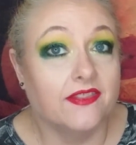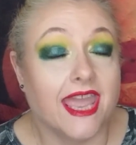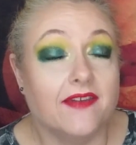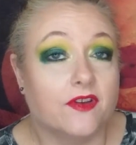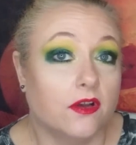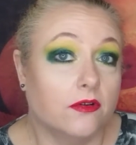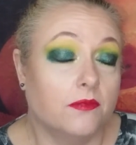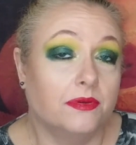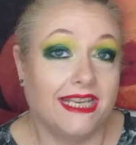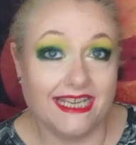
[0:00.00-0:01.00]
They have gone
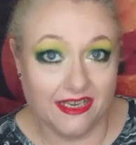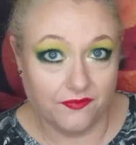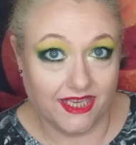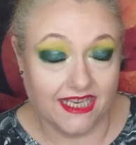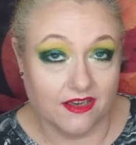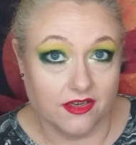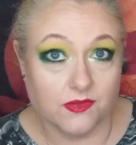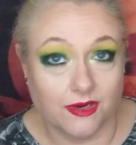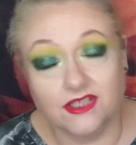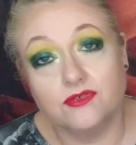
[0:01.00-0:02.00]
completely vegan,
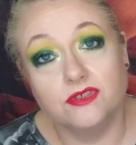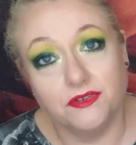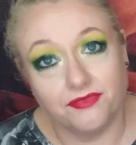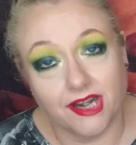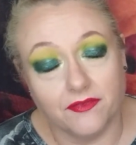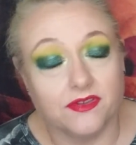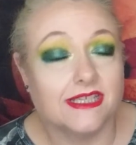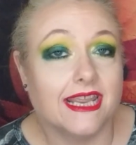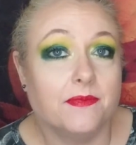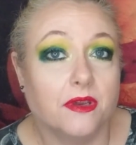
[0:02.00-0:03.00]
as well as cruelty-free, obviously,